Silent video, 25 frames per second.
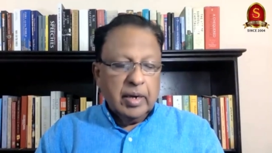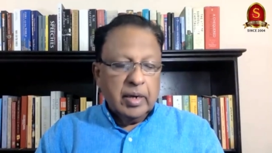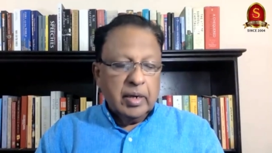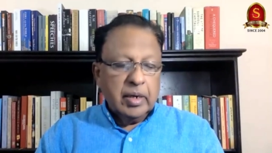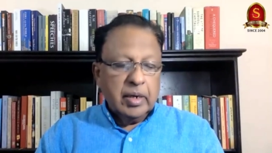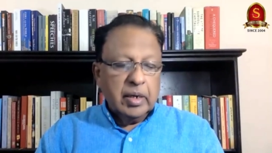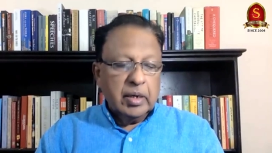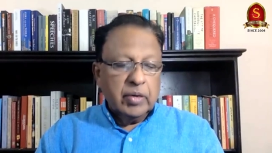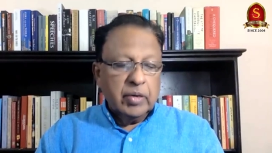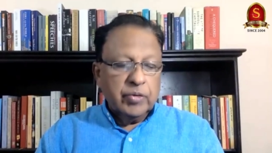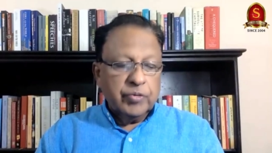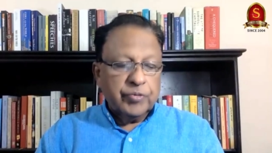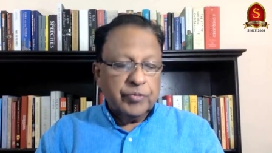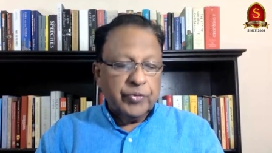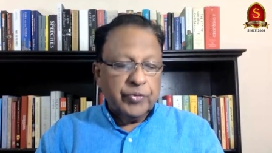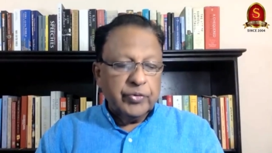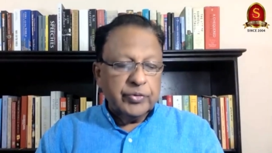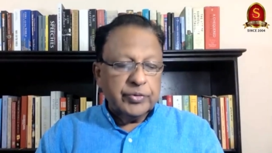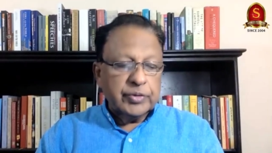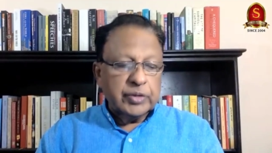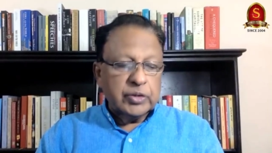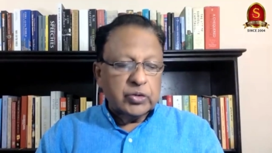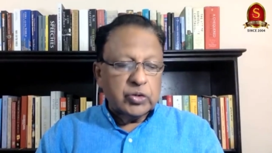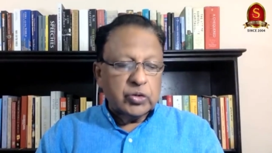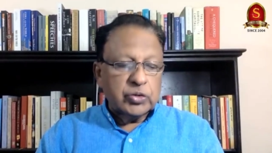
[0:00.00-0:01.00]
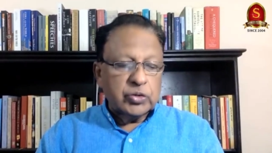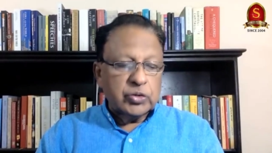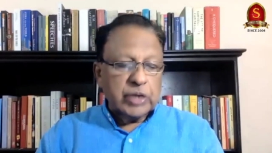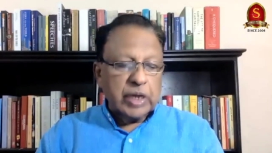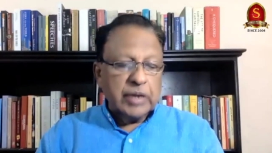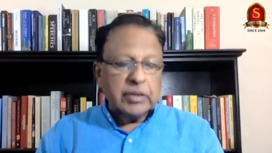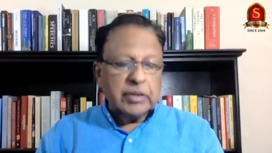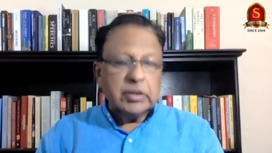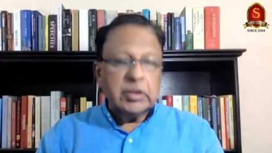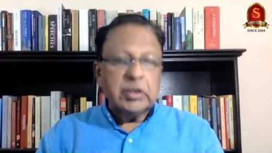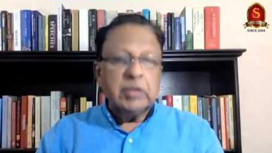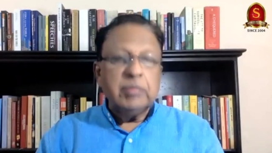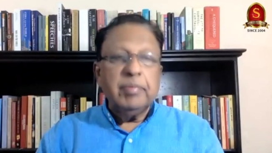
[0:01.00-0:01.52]
And uh, of course, the
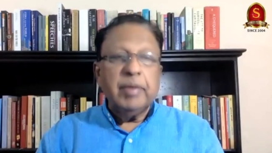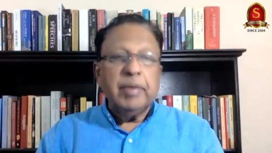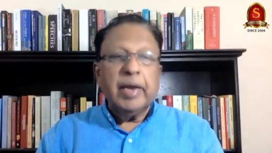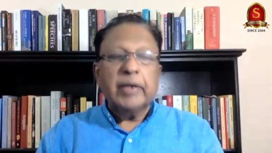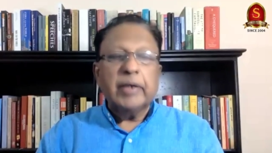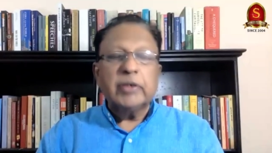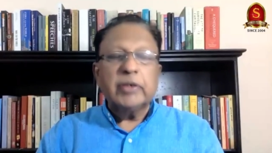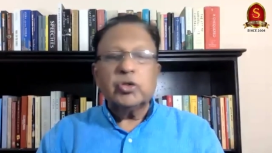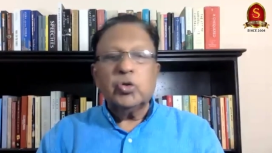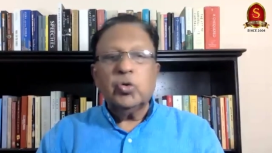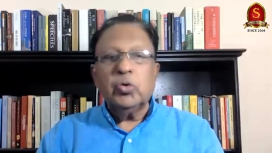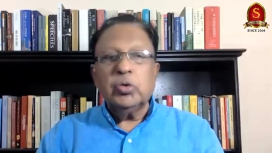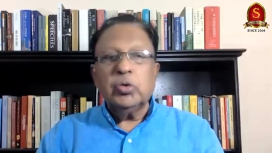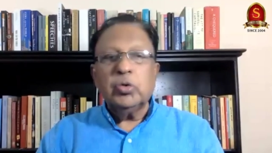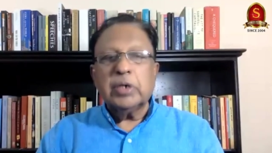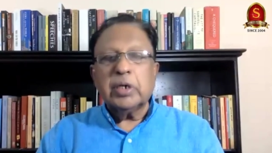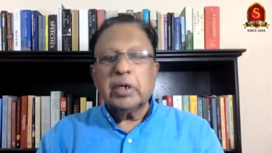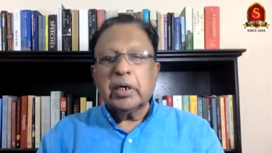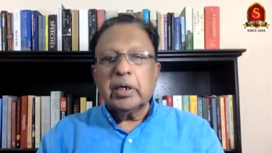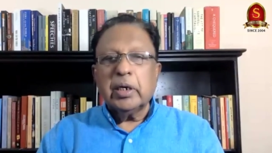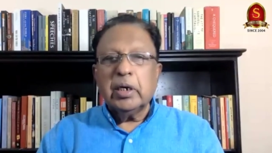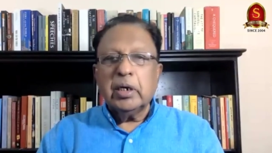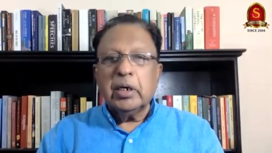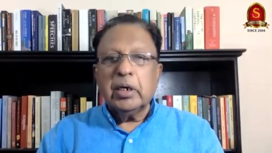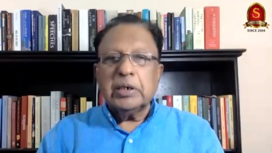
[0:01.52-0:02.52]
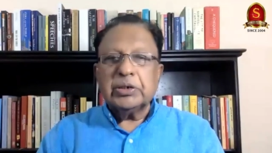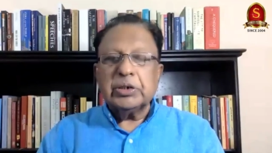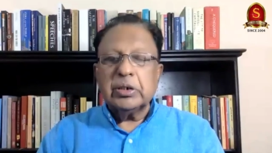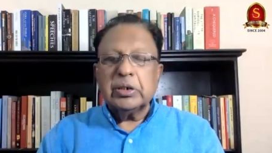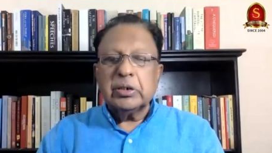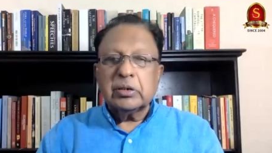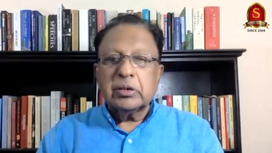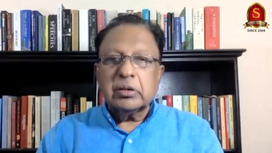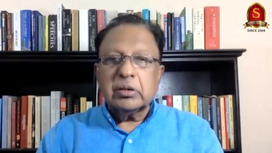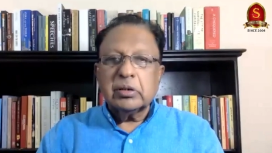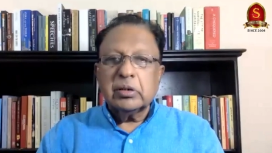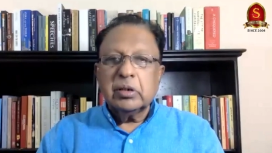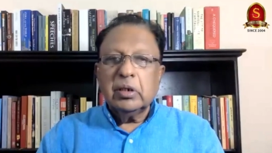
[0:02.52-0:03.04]
society makes rules and
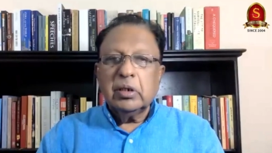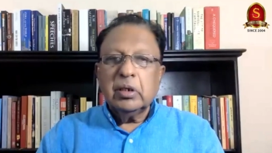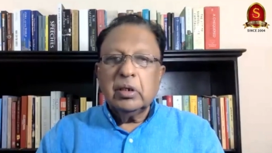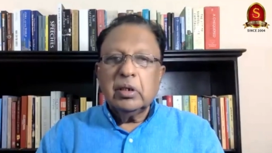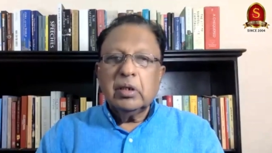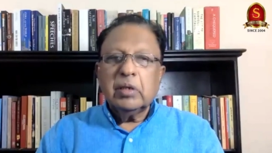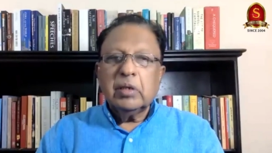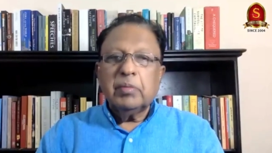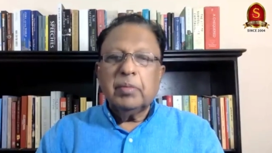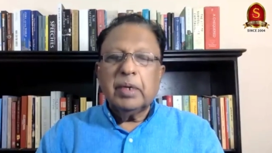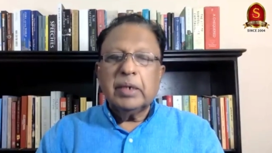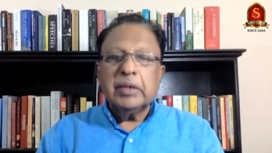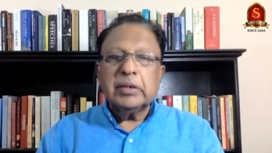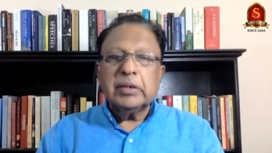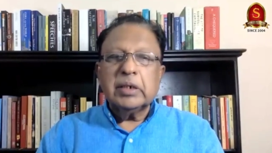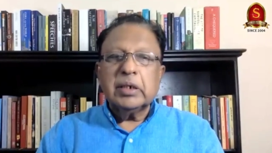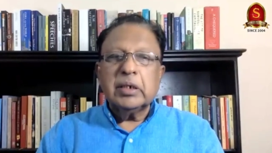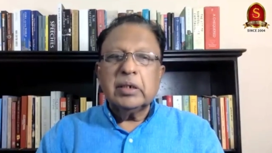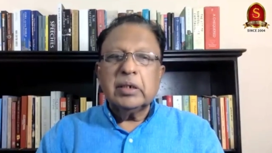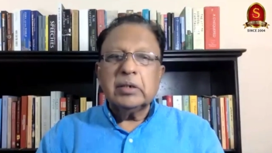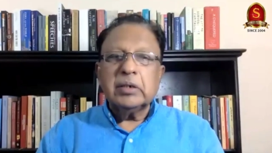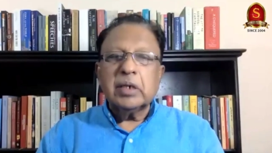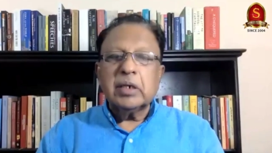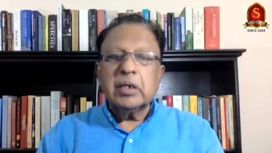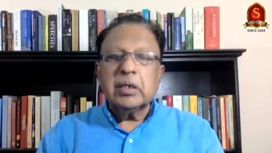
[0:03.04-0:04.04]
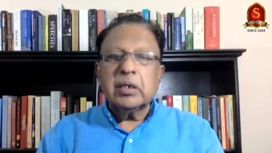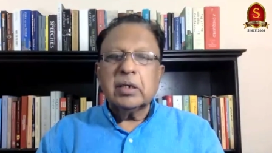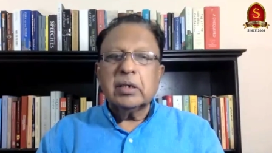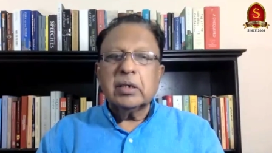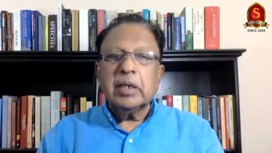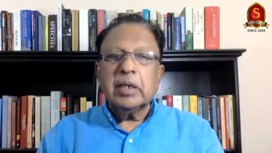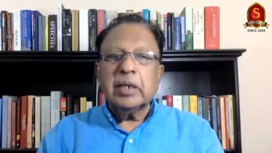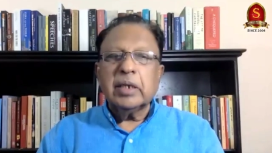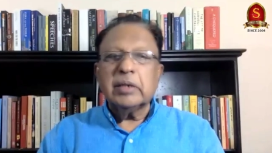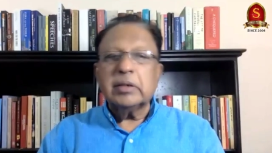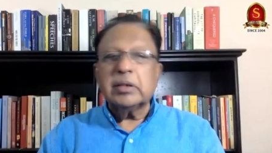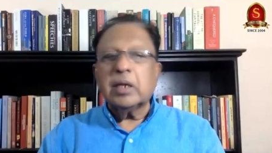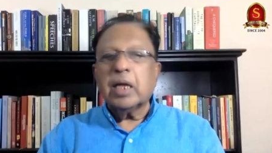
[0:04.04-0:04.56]
regulations, but certain, certain
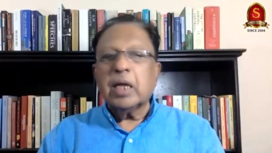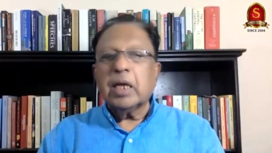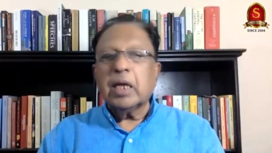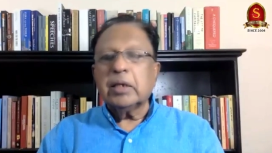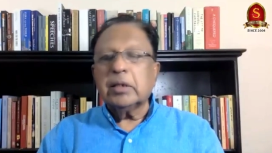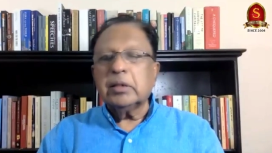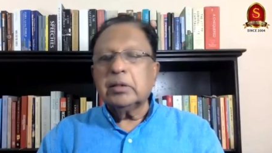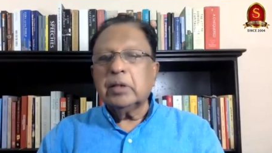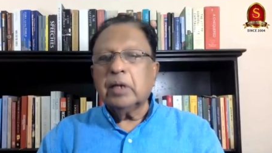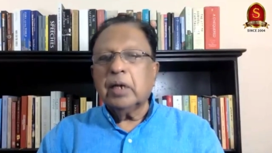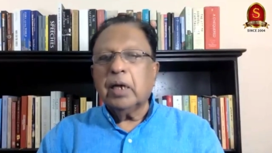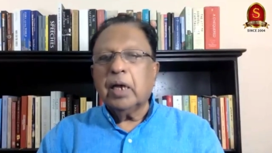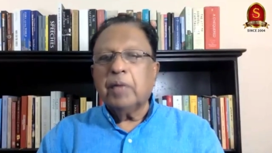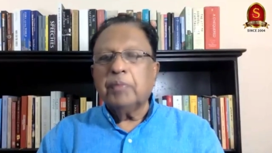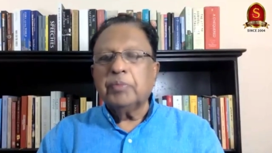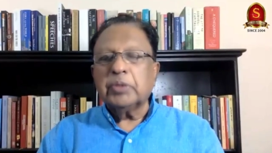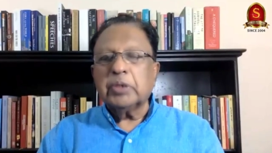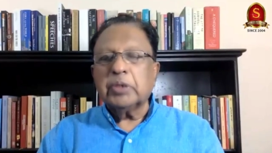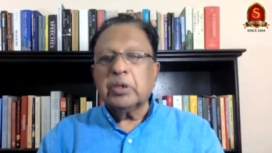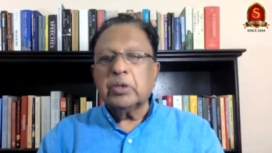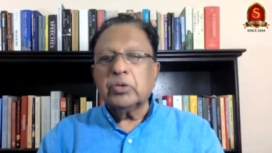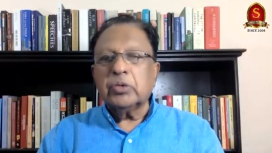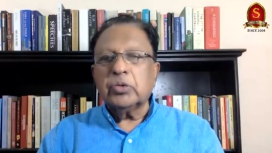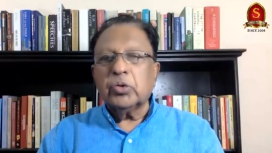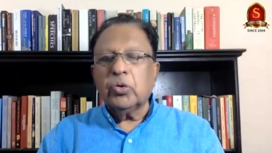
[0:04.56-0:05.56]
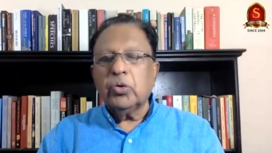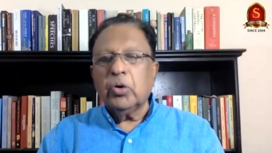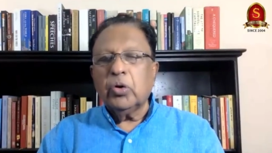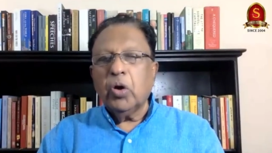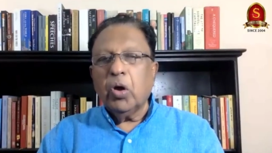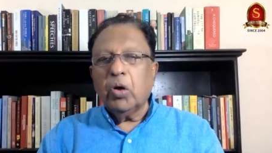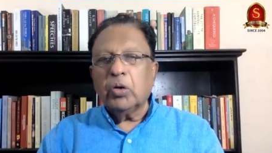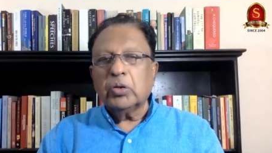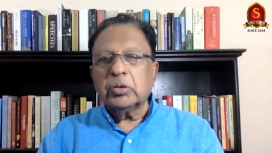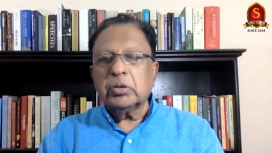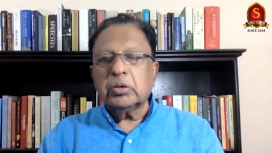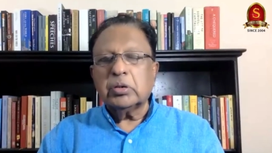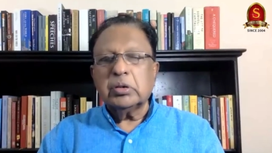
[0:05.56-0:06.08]
things like arms control
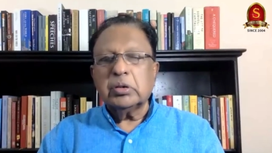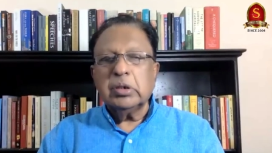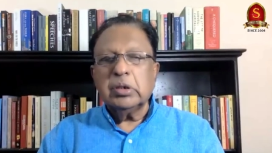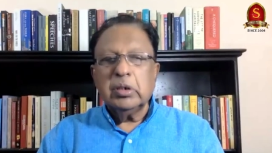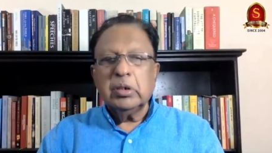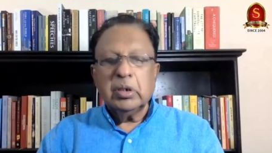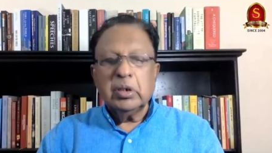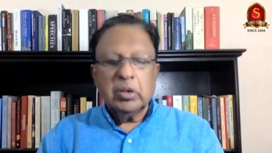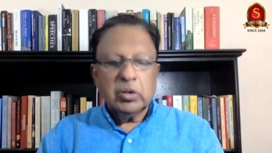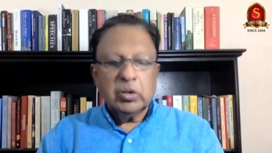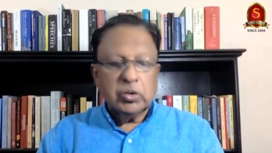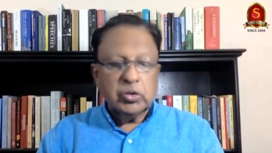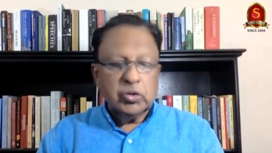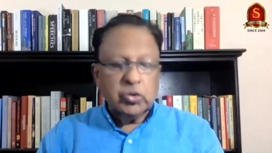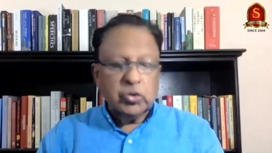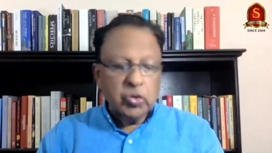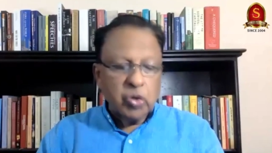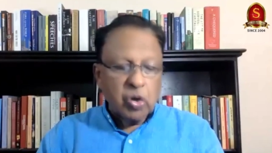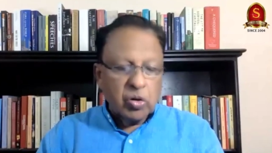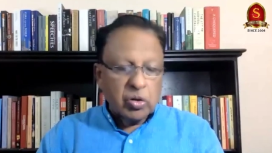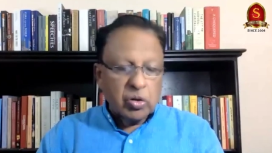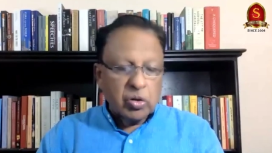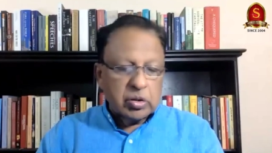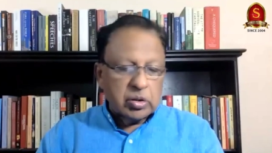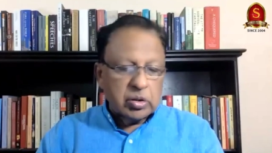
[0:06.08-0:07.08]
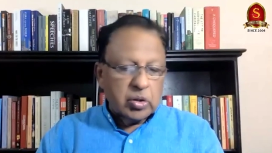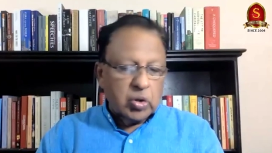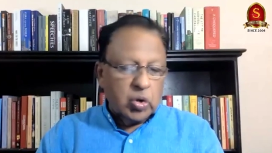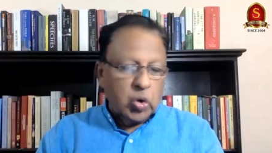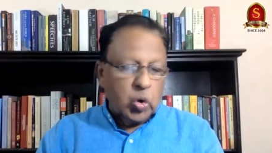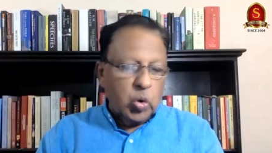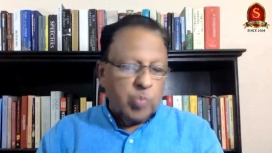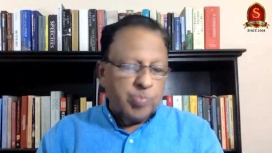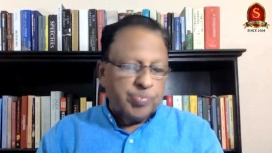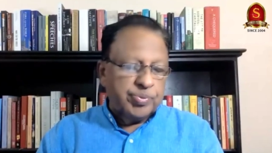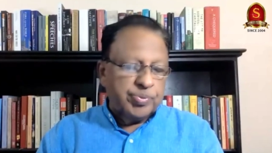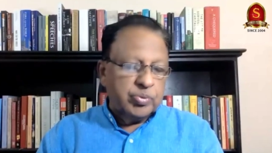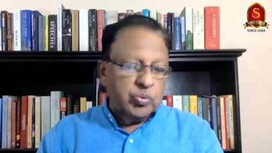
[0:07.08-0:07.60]
laws do not
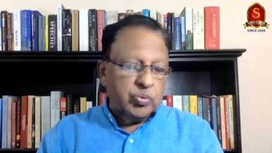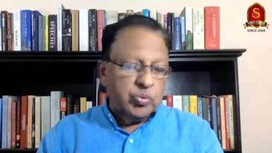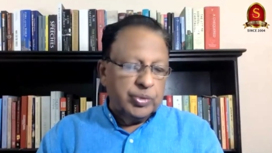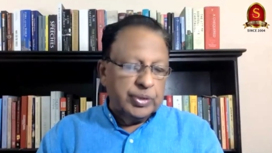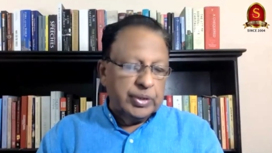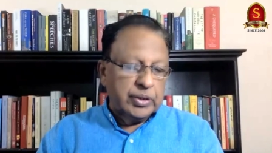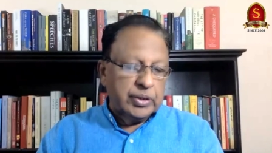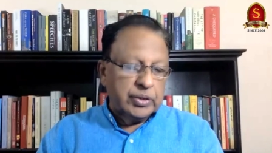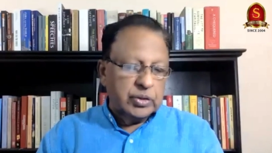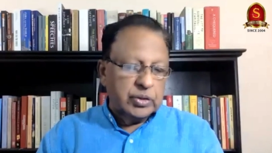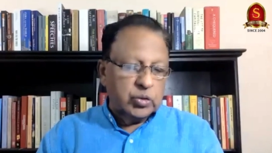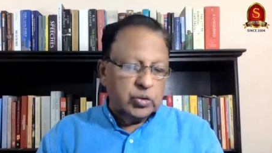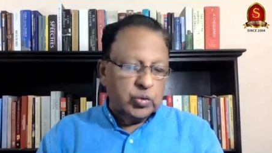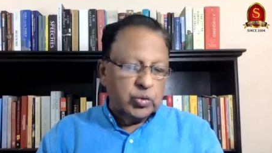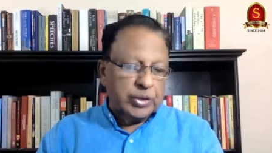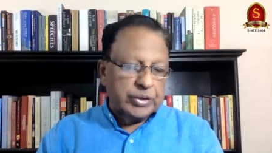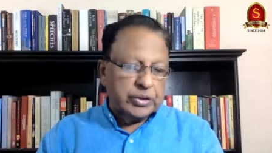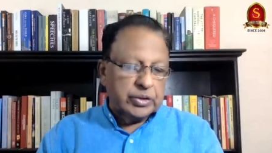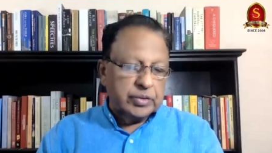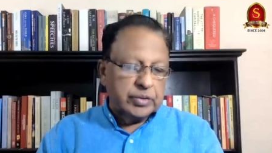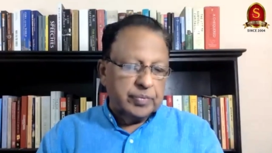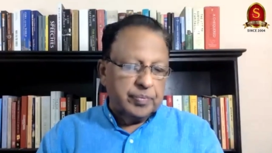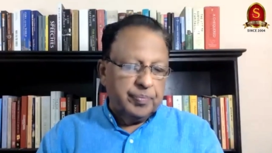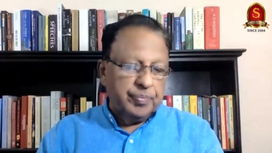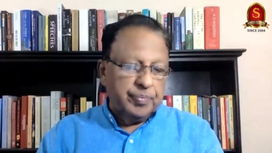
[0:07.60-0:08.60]
cope with the situation.